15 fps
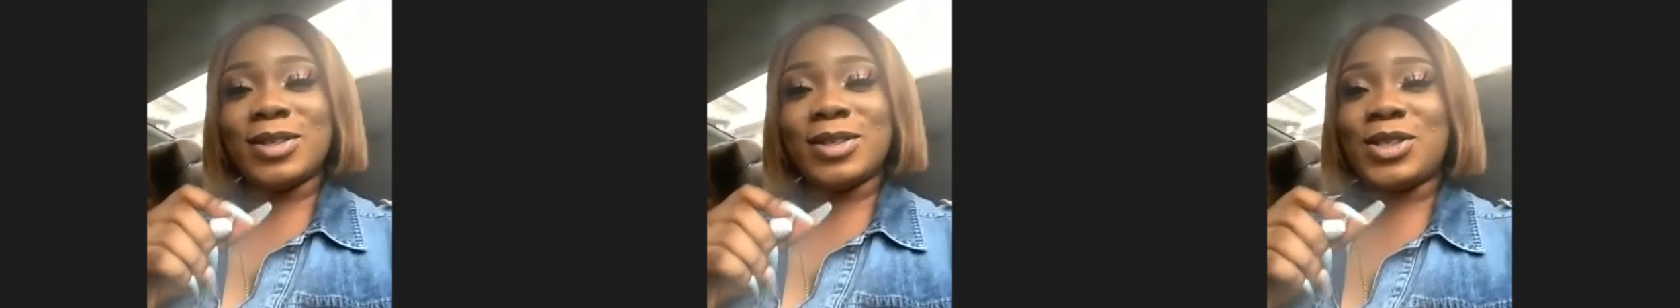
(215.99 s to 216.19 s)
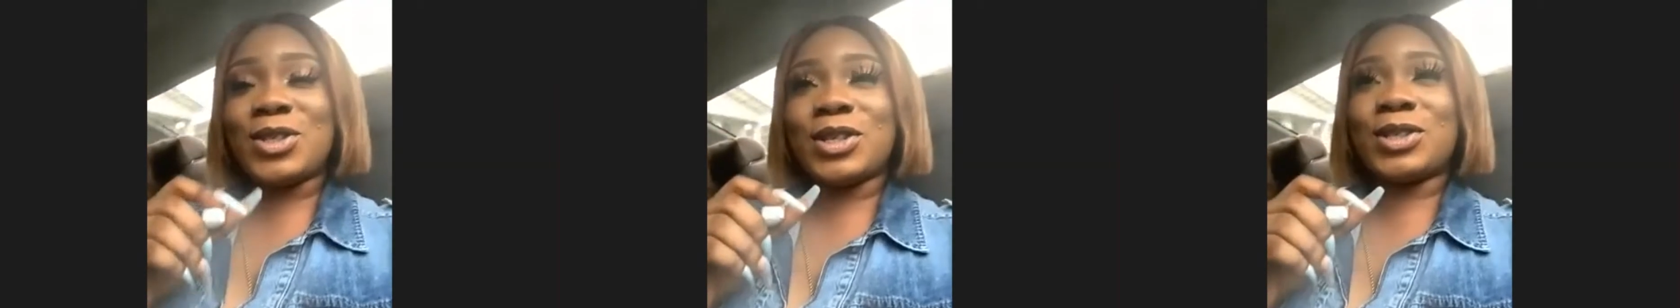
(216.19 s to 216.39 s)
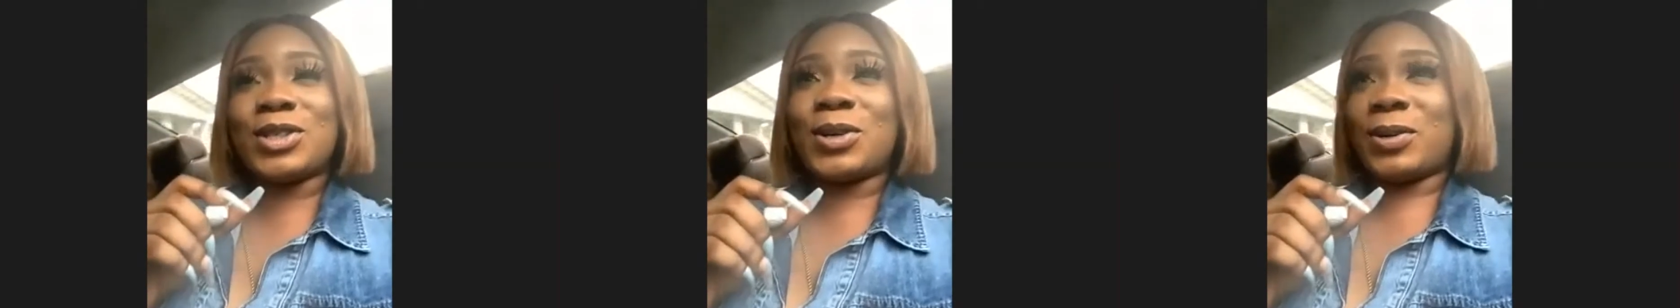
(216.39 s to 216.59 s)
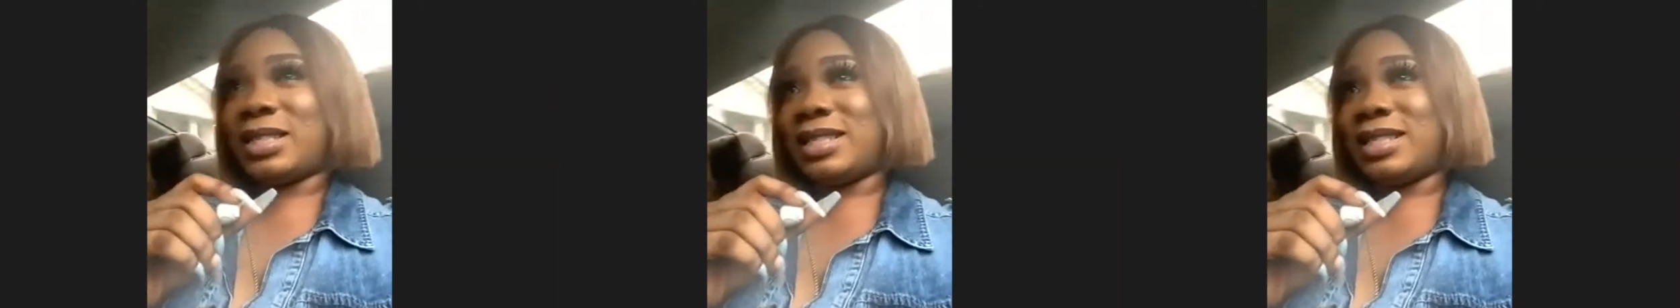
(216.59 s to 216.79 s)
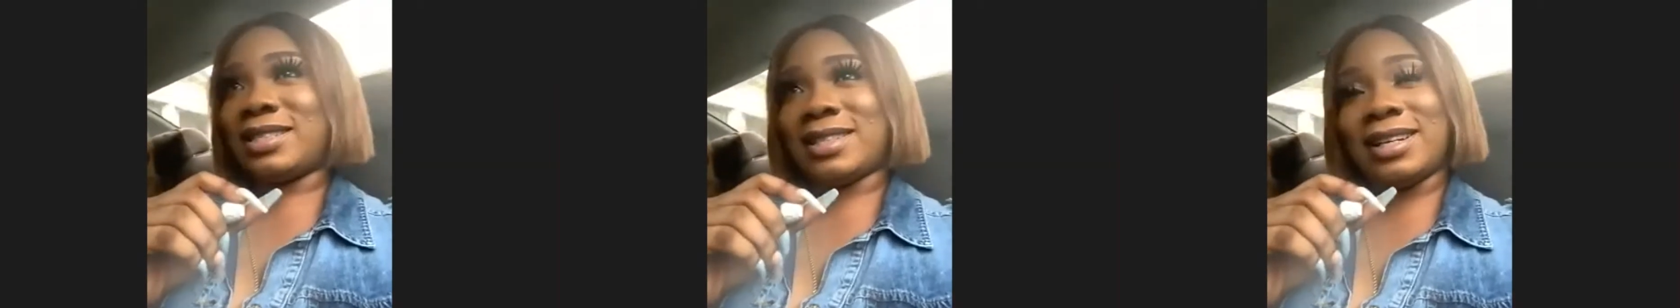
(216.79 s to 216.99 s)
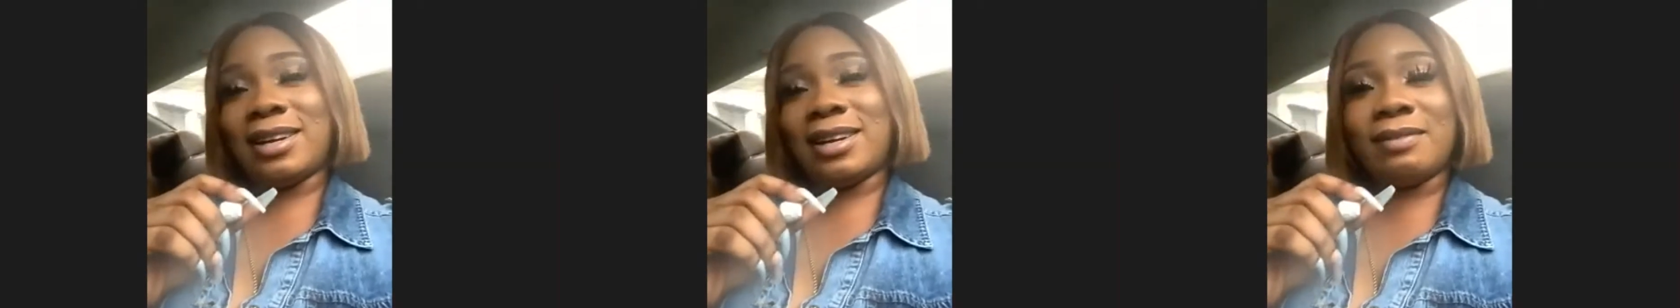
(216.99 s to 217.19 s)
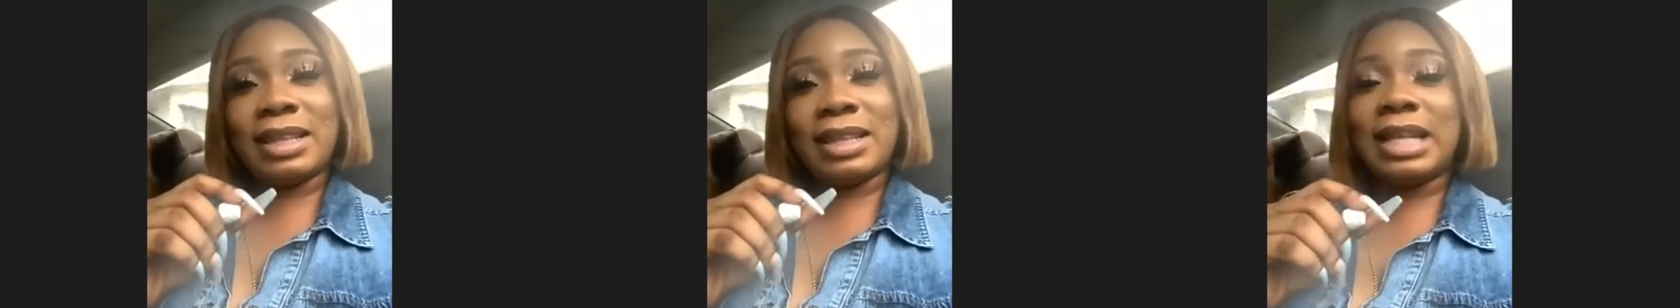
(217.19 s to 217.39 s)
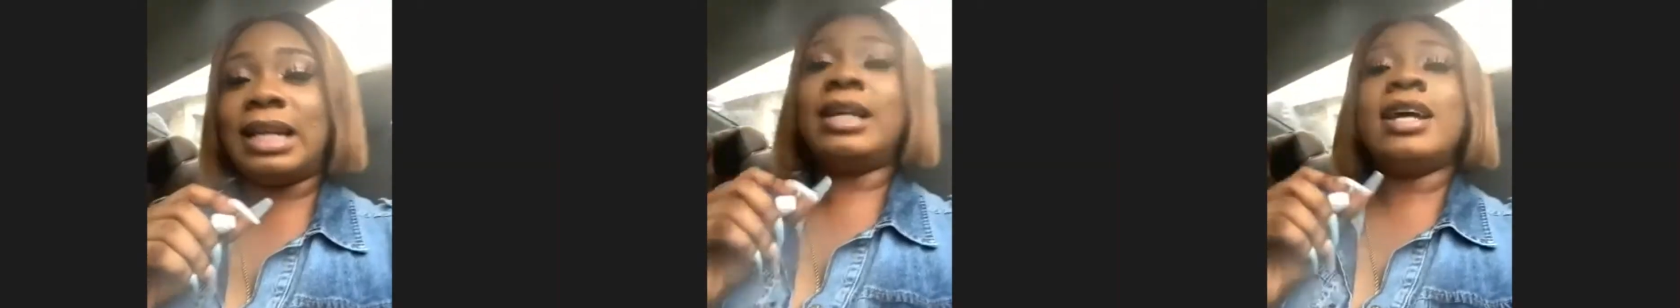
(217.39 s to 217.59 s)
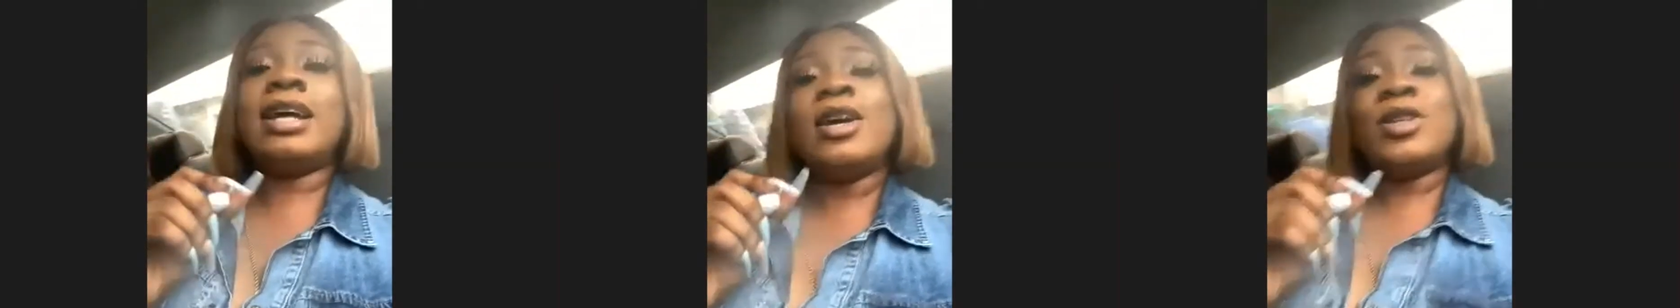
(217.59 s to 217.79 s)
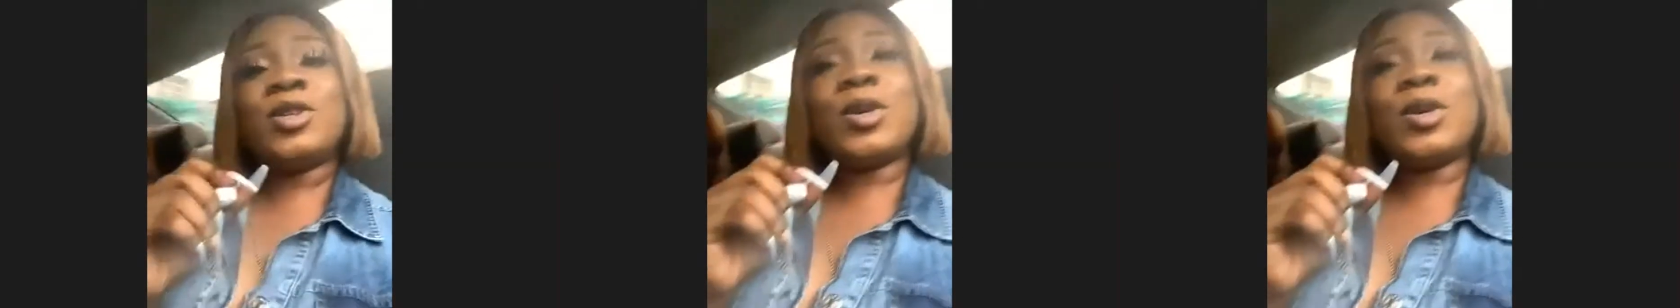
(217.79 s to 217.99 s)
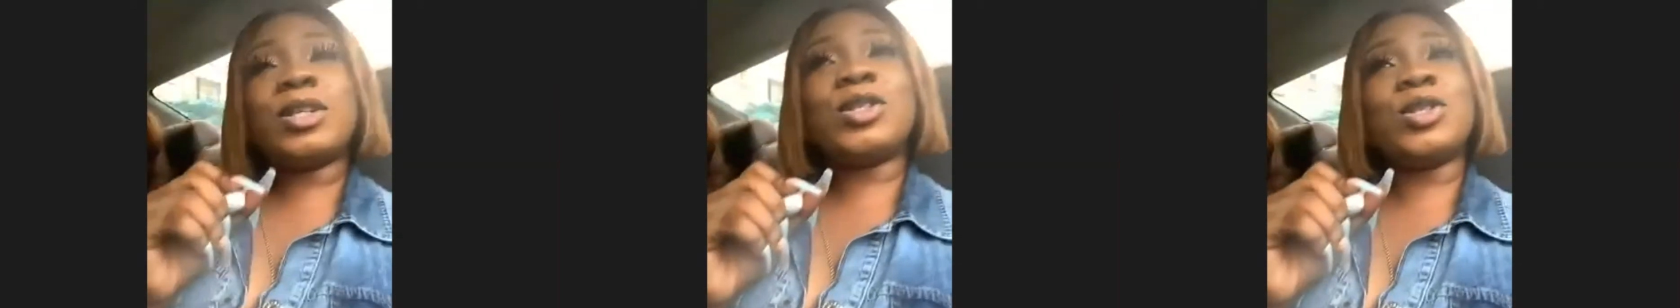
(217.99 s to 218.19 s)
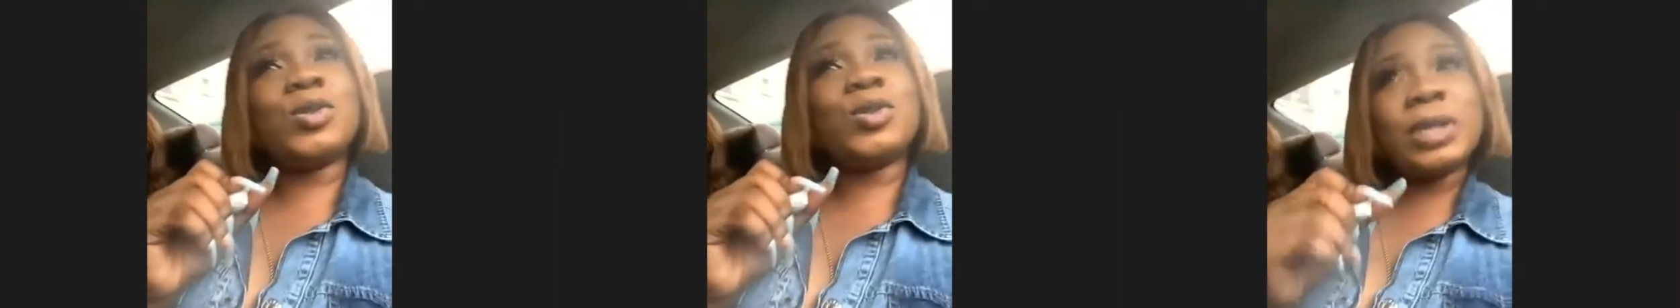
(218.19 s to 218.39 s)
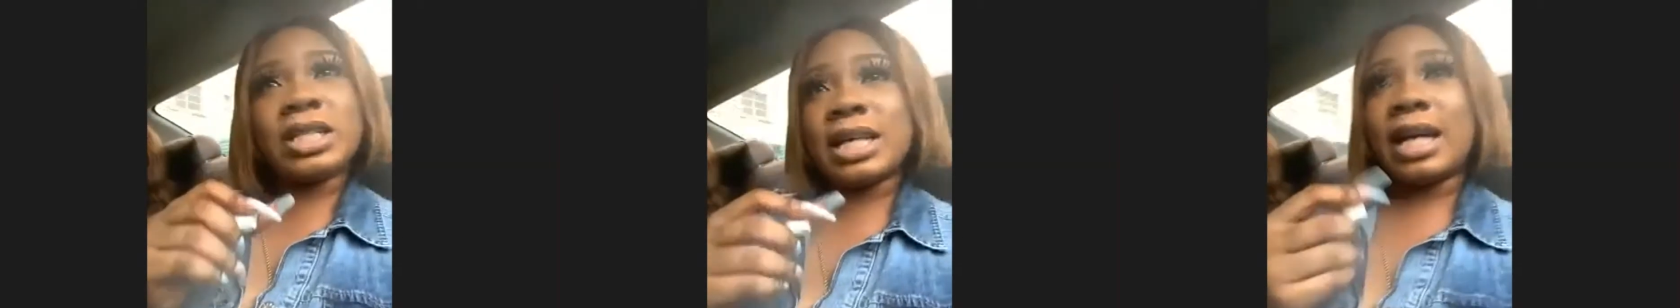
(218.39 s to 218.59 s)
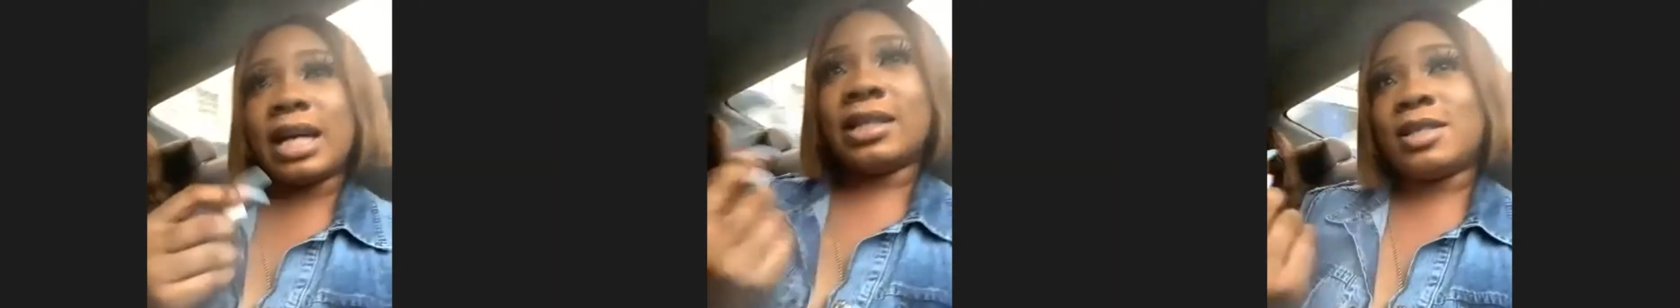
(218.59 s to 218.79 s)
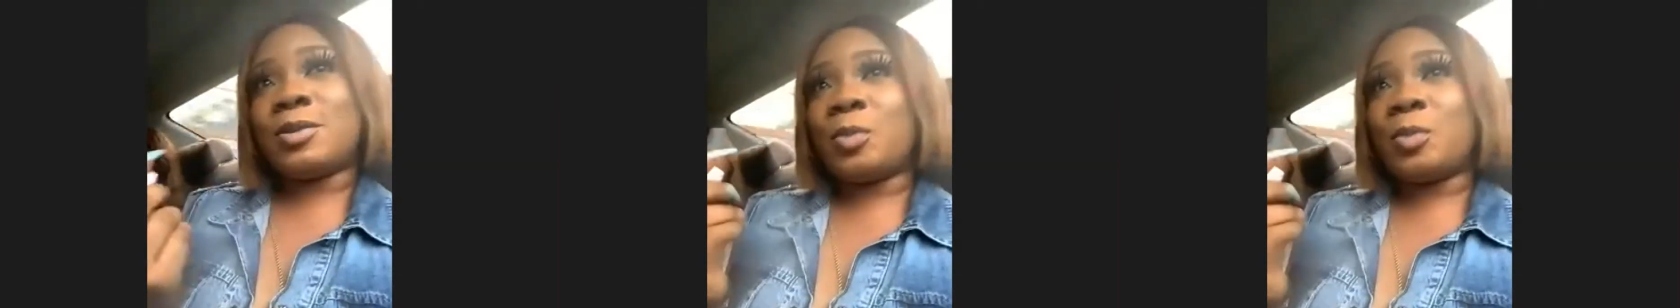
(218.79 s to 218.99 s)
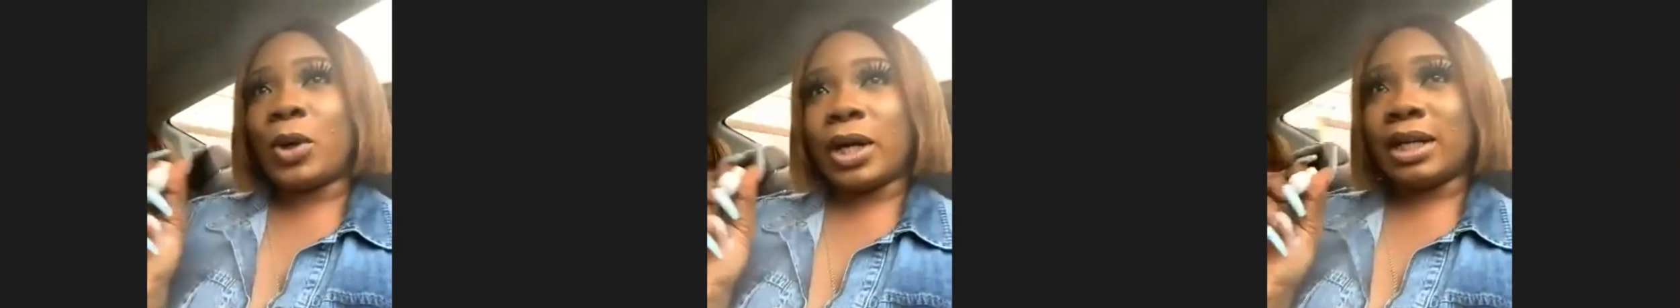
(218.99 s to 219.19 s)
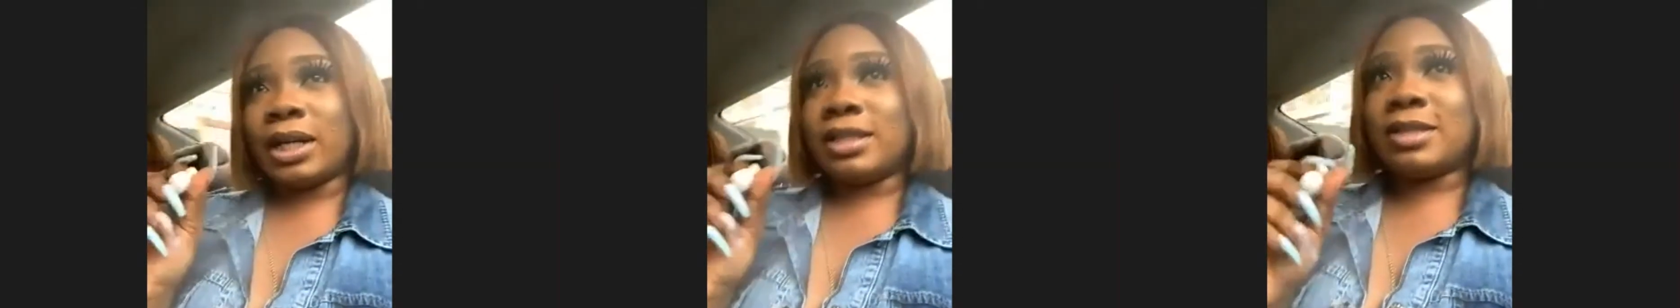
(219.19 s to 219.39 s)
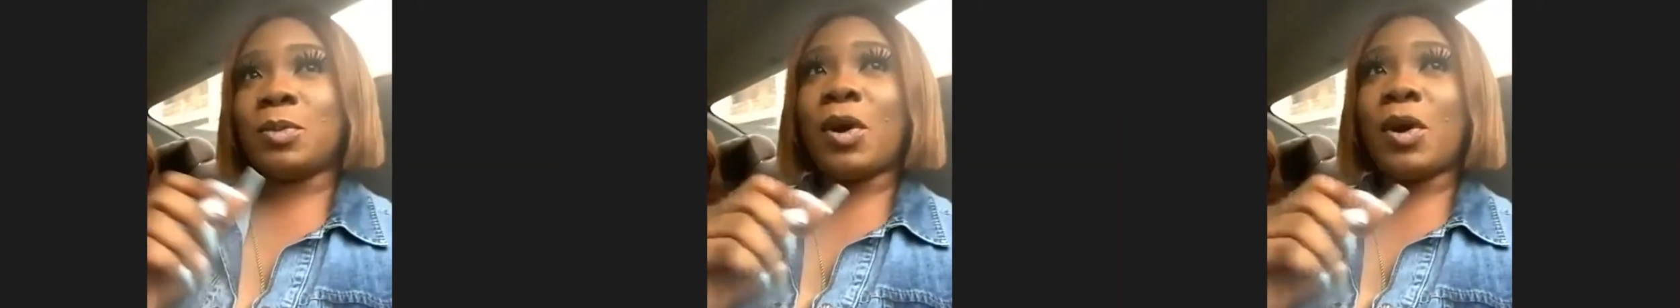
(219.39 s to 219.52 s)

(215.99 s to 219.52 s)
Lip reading: It's just courses and everything. Do you want to switch at this point?